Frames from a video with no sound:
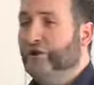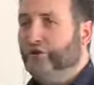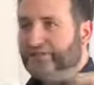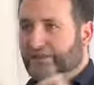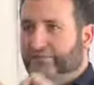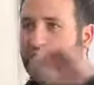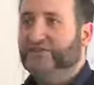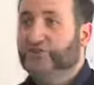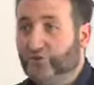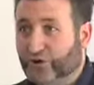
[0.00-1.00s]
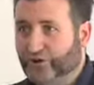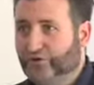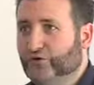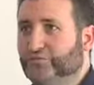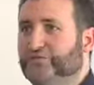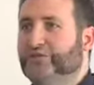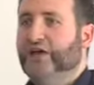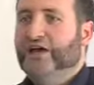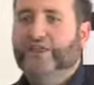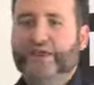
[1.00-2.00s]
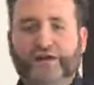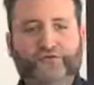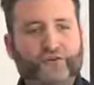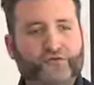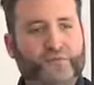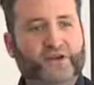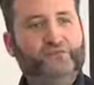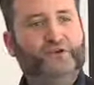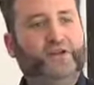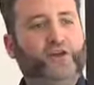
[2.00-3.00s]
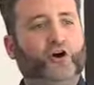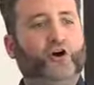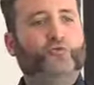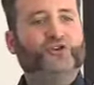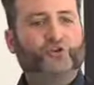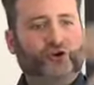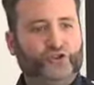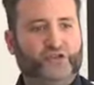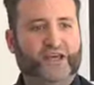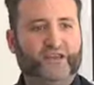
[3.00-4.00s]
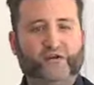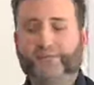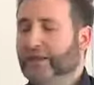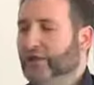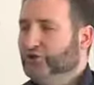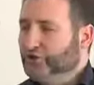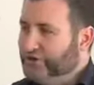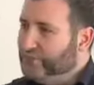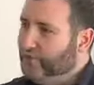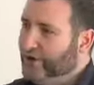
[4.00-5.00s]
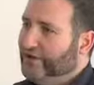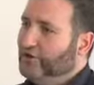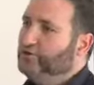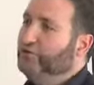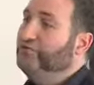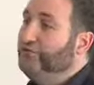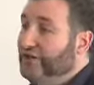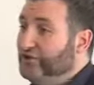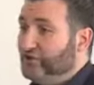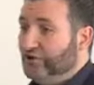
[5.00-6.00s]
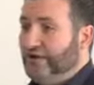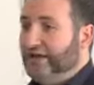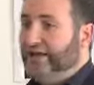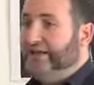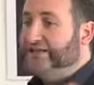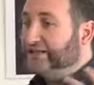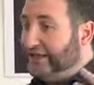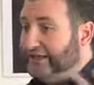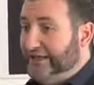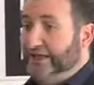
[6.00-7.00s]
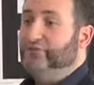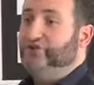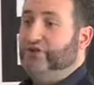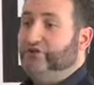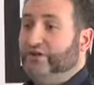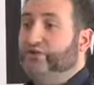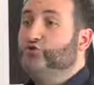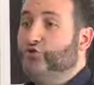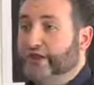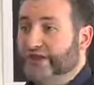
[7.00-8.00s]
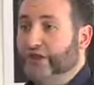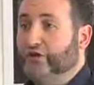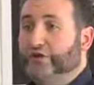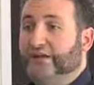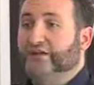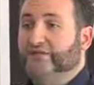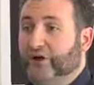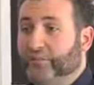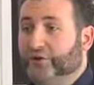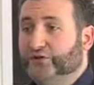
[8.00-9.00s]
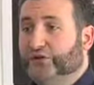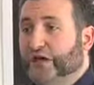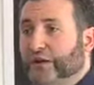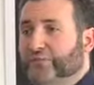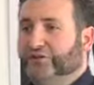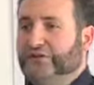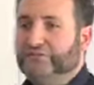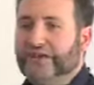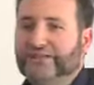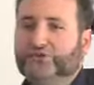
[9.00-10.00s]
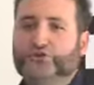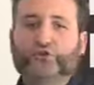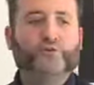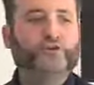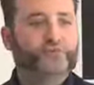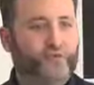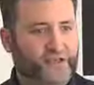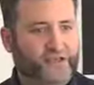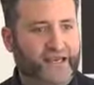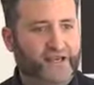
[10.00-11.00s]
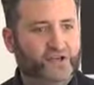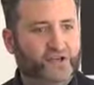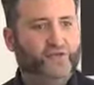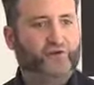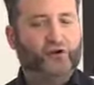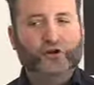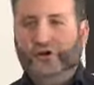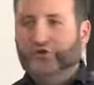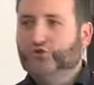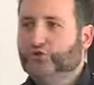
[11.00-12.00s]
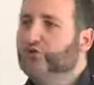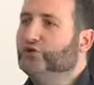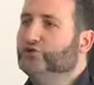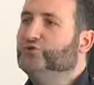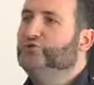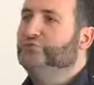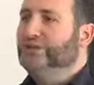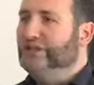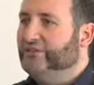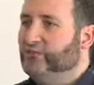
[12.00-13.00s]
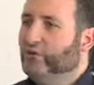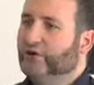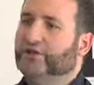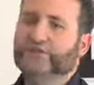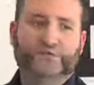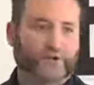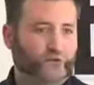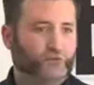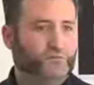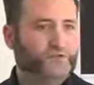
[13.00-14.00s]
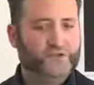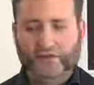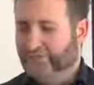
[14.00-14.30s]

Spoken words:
or send a message to all the groups, and then after 3 minutes, we can all rejoin together. So this breakout room feature is a game changer in training, in learning and development, because it makes it so much more engaging for students to be literally working in small groups.